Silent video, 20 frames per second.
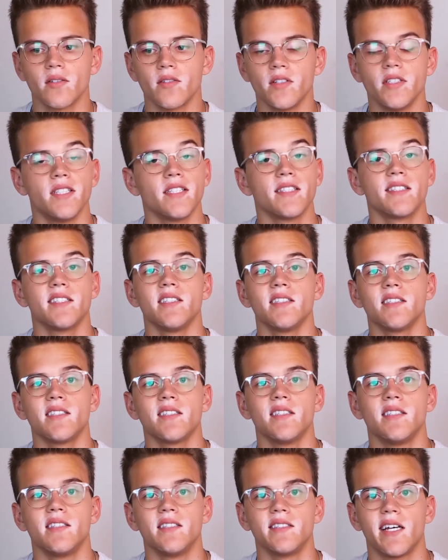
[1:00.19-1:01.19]

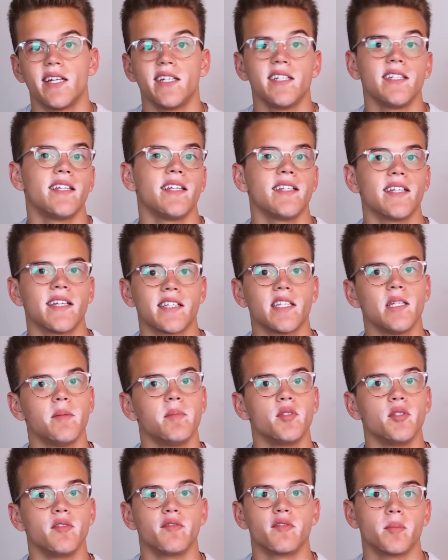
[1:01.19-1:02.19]
Resistance is anything that
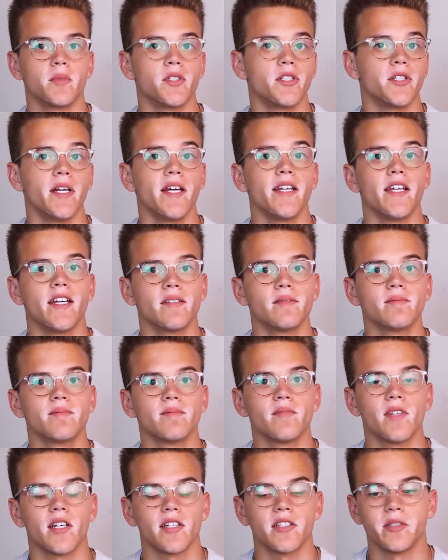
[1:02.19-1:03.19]
keeps you from creating.
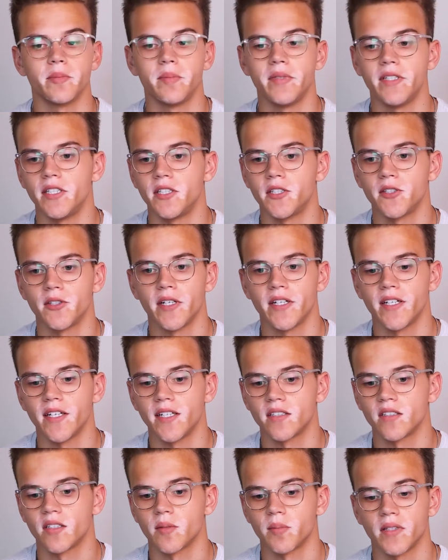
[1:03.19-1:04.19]
That could be
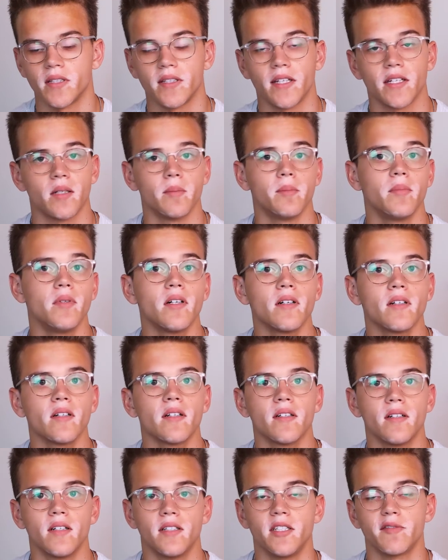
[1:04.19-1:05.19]
creating something like a book,
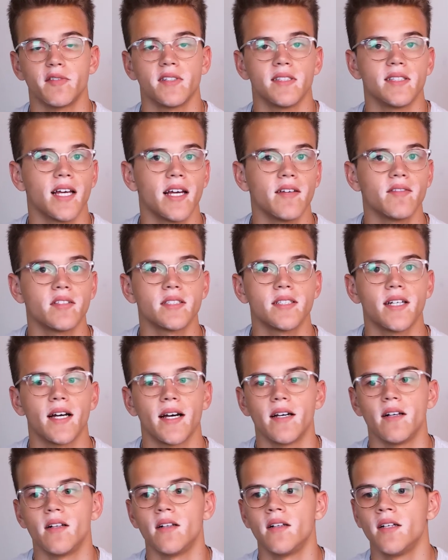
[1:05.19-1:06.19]
a different
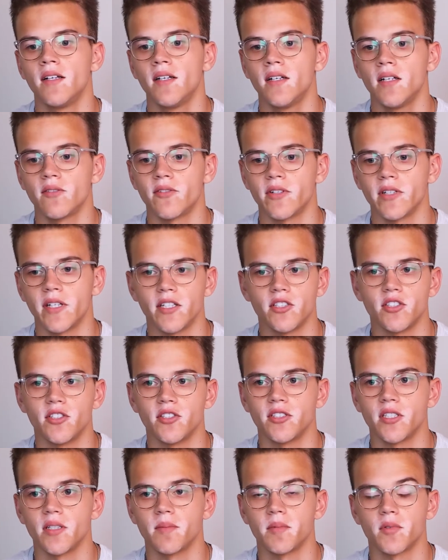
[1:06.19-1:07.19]
lifestyle,
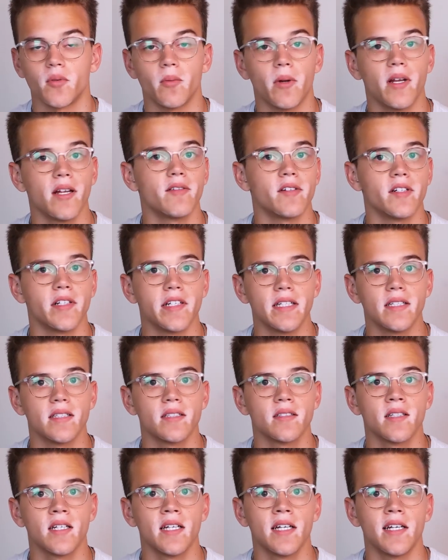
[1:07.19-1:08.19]
relationships, whatever it
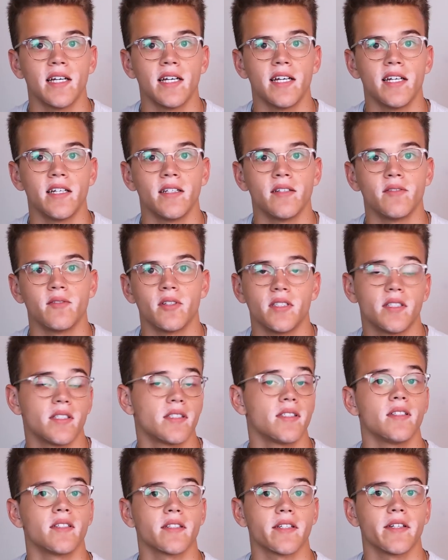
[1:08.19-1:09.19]
is. And
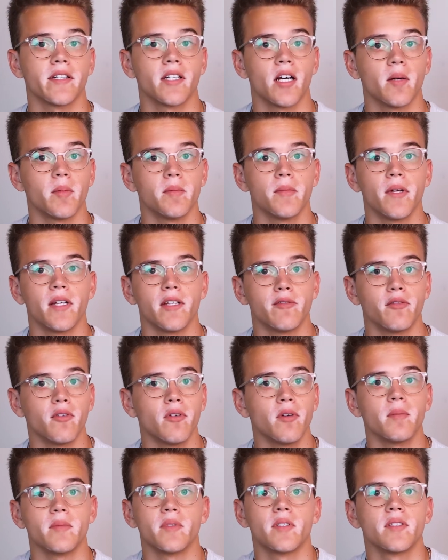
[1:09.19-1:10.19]
resistance can come in many
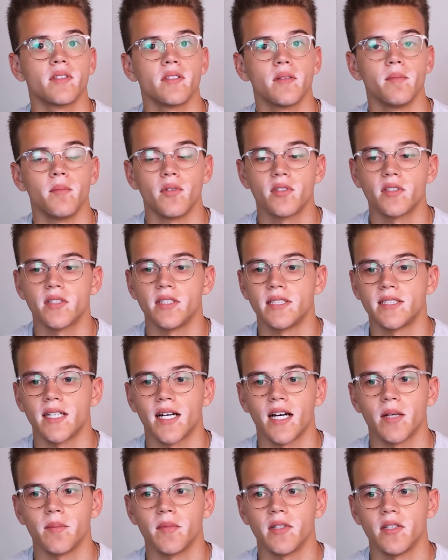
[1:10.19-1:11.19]
forms. Most of the
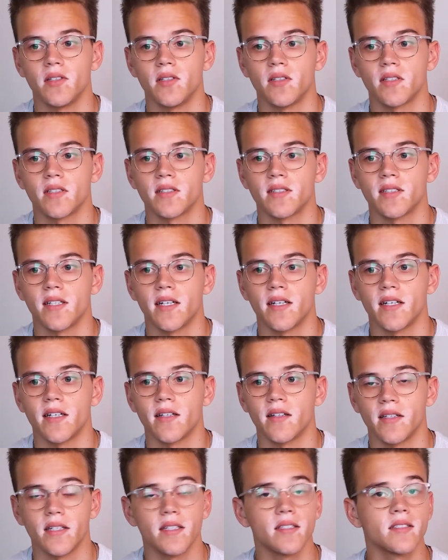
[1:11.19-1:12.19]
time it looks
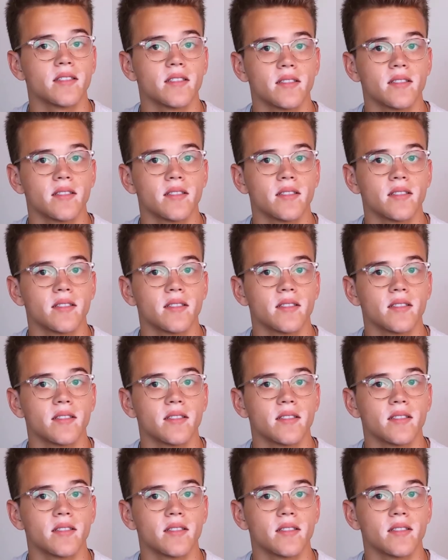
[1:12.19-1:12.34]
like this.